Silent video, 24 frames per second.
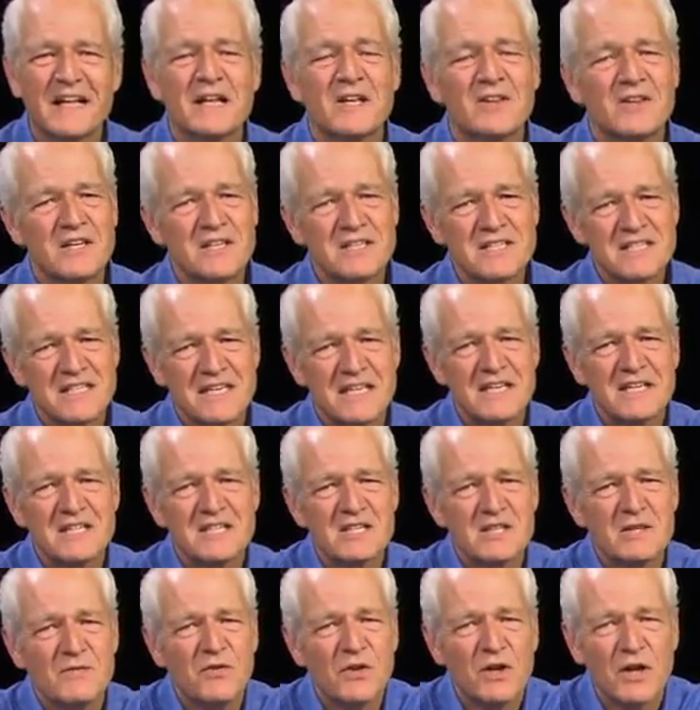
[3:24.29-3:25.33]
This is
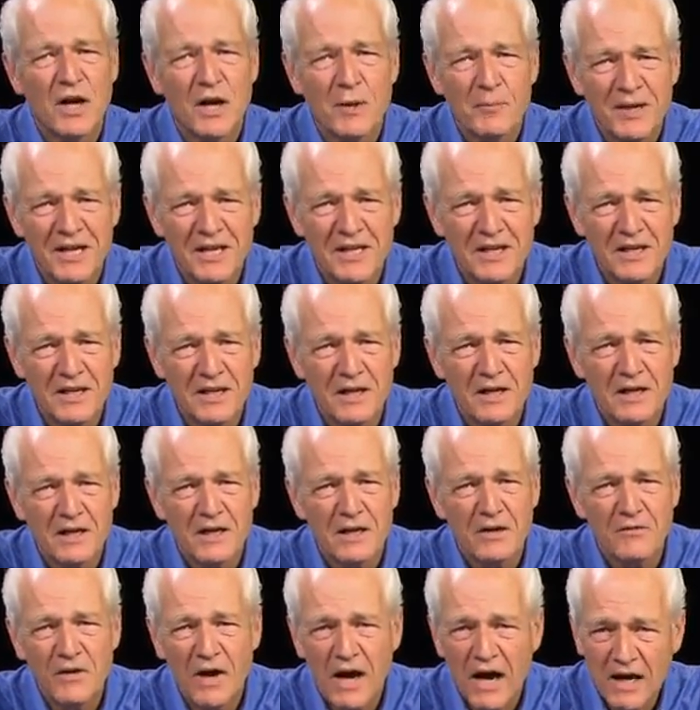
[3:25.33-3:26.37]
the phenomenon
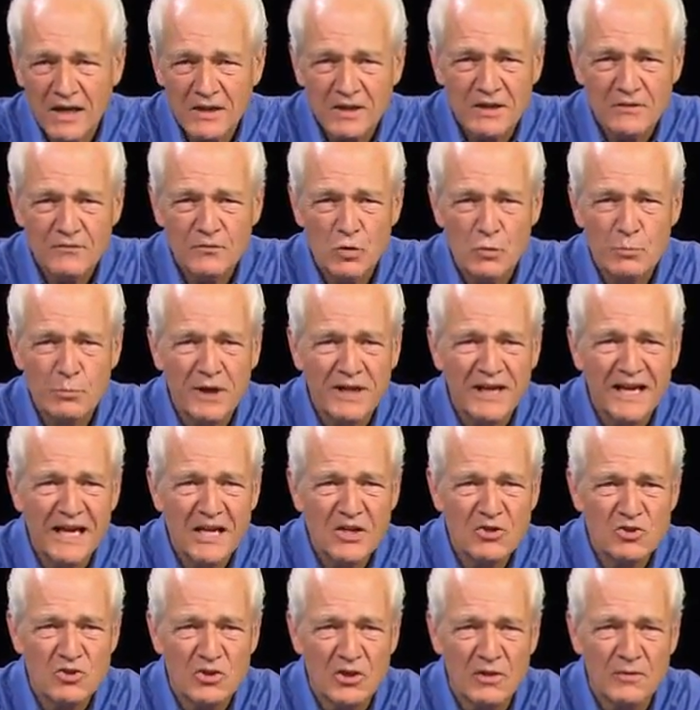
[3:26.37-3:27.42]
of octave
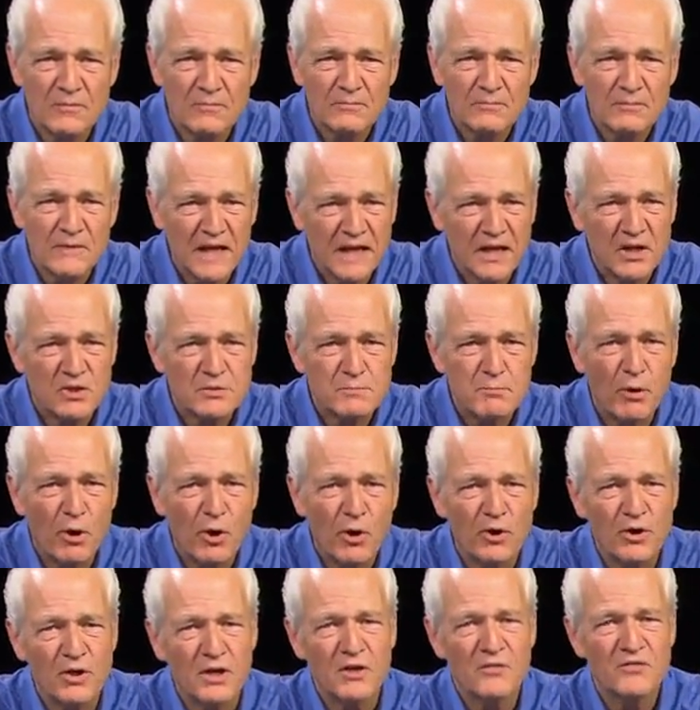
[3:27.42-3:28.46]
duplication, and it's
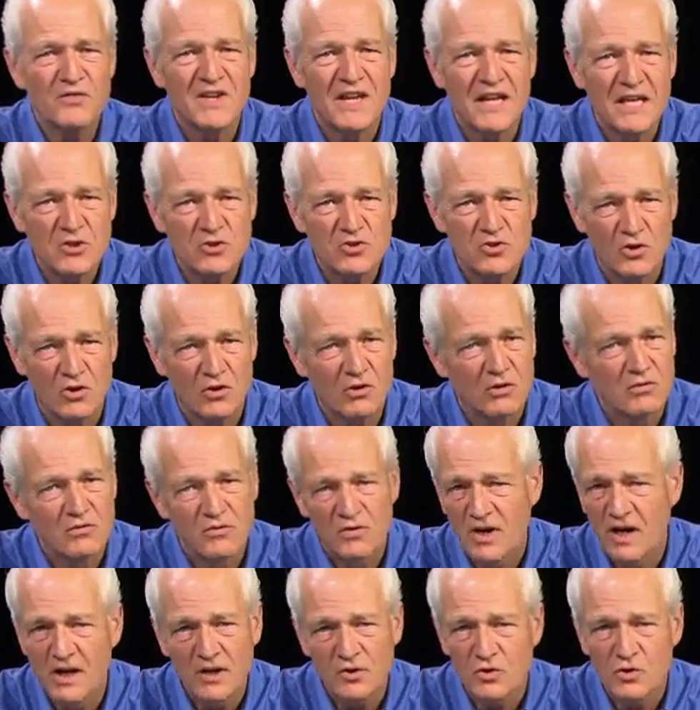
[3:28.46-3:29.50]
part of nature,
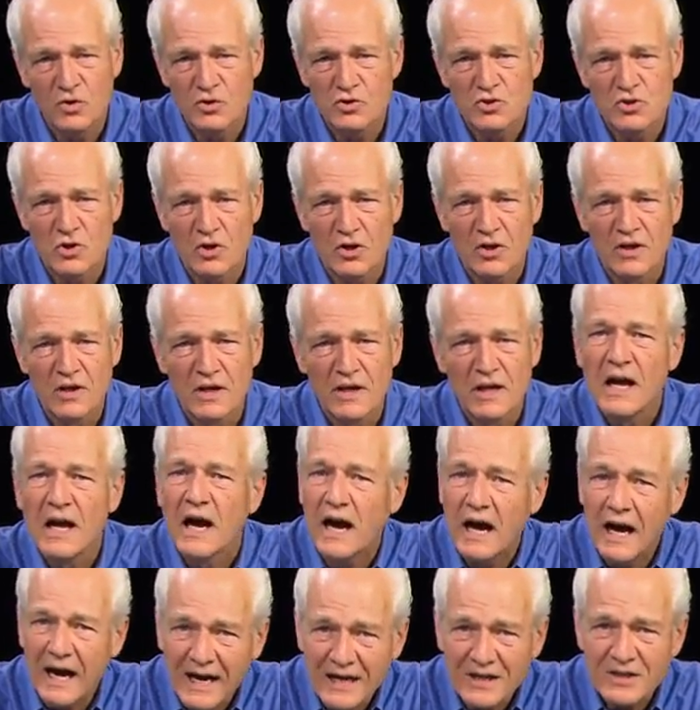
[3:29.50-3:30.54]
not nurture.
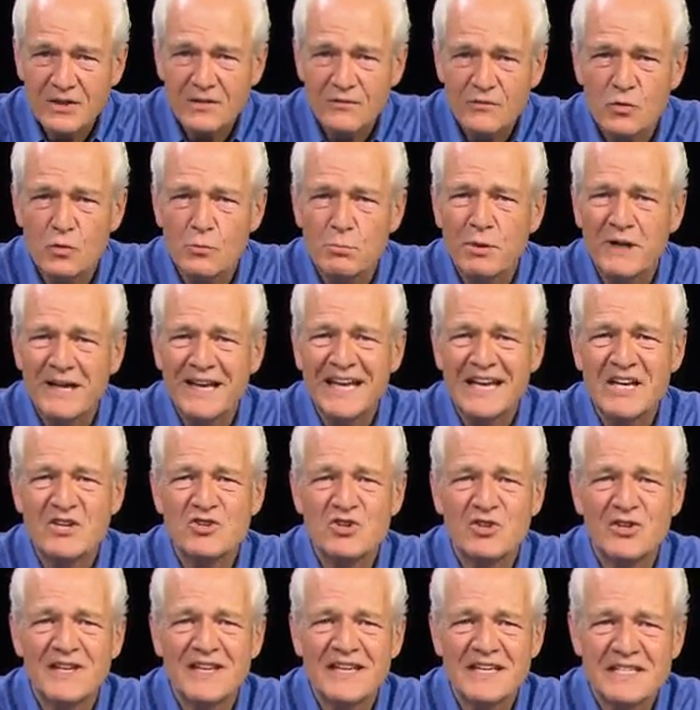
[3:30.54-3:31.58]
Octave
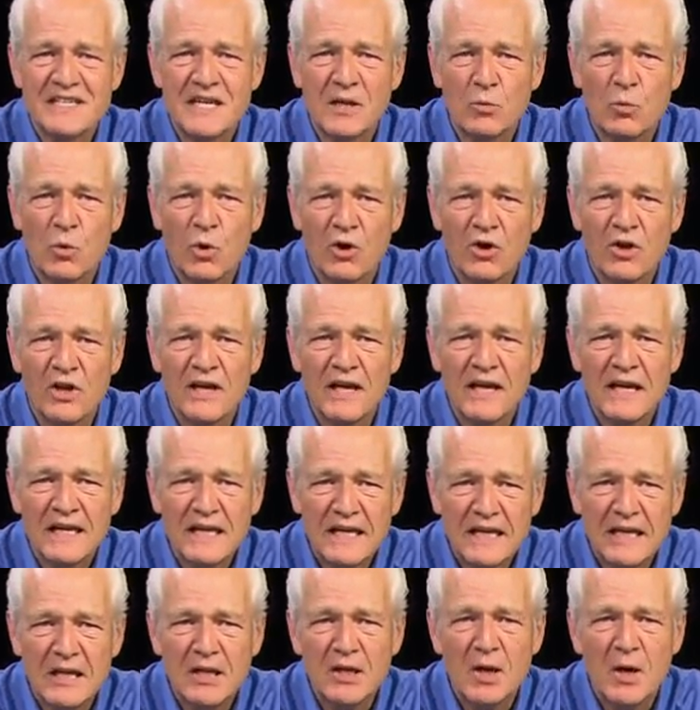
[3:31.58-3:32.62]
duplication is at work
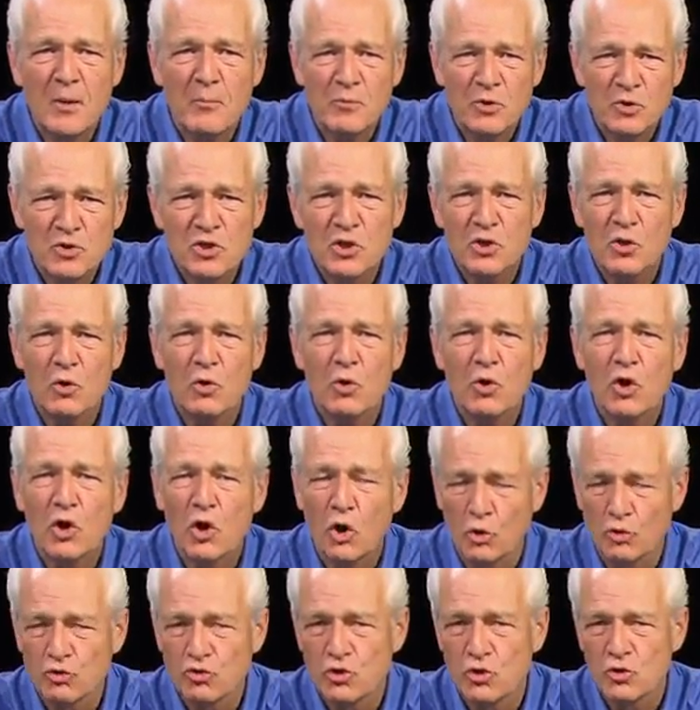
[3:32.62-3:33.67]
in musical
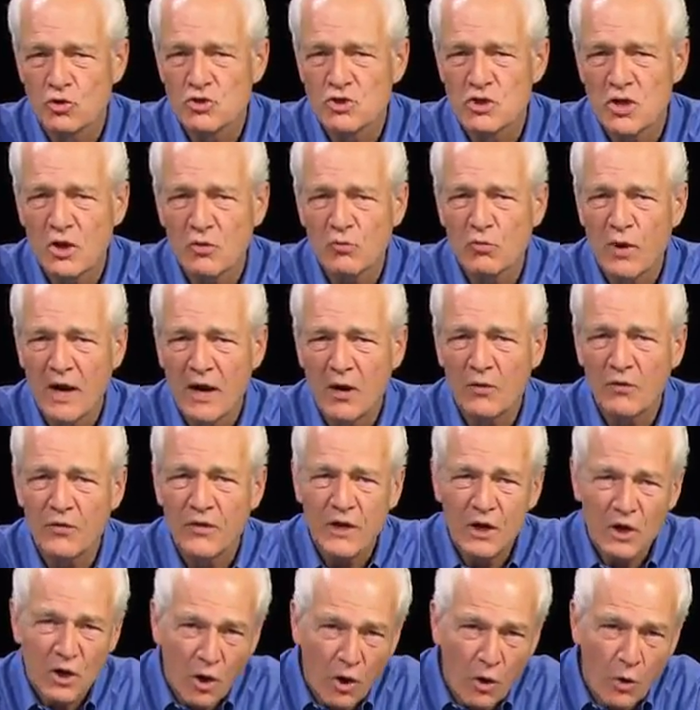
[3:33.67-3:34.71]
cultures around the
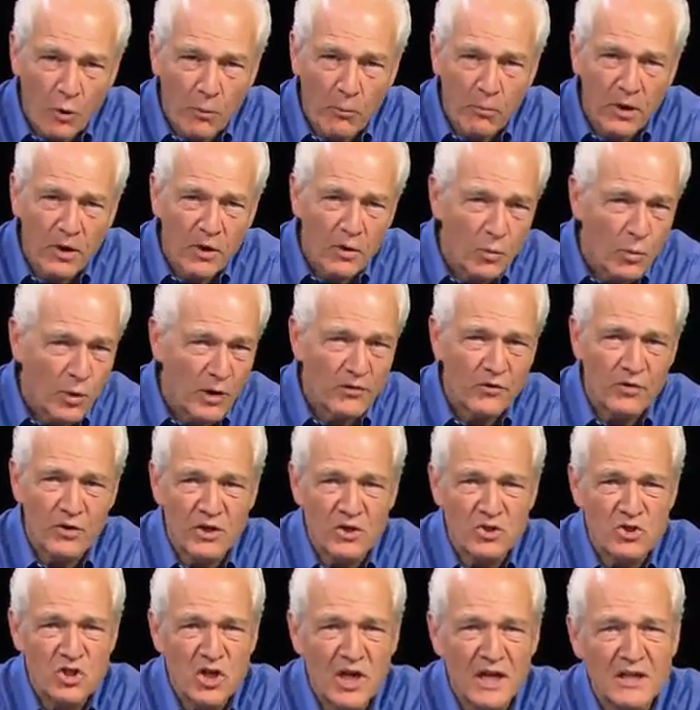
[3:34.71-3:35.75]
globe, whether in
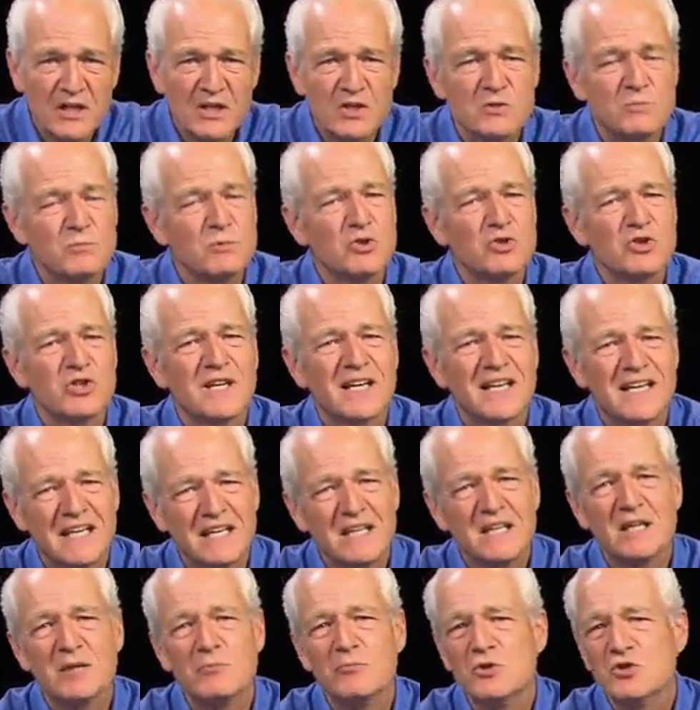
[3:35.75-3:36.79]
Chinese music,
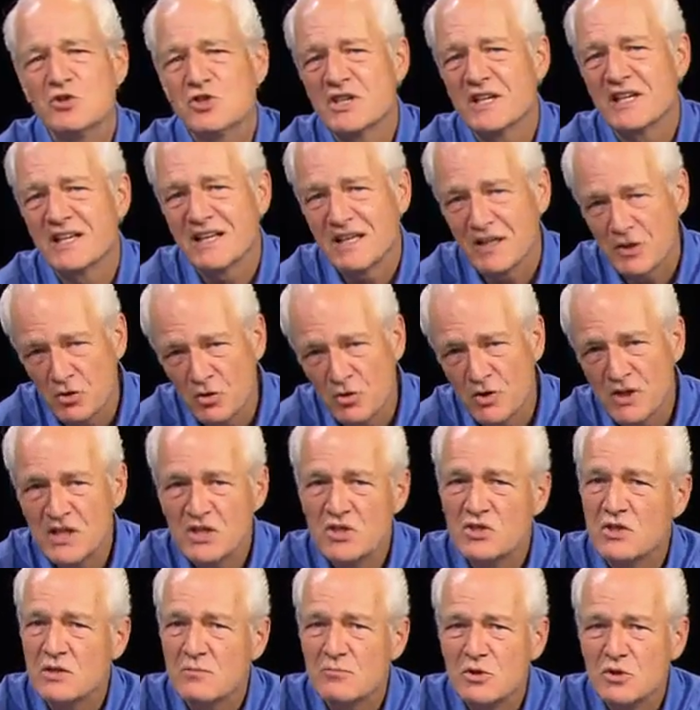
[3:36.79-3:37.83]
Indian music,
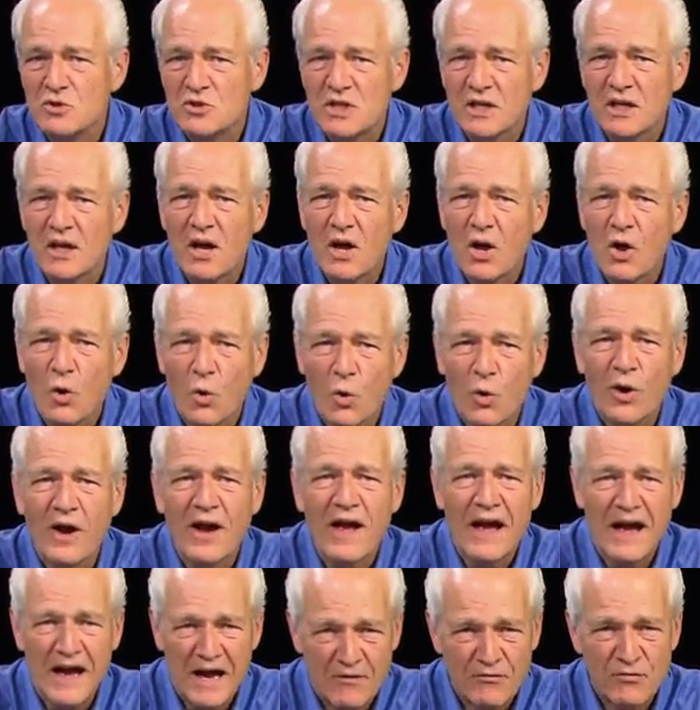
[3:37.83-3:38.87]
Indonesian music, or
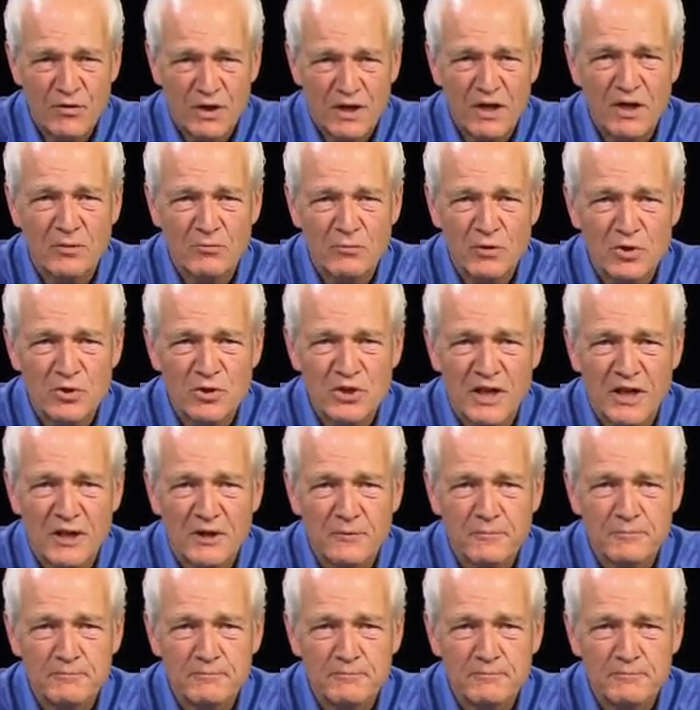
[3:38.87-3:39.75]
African music.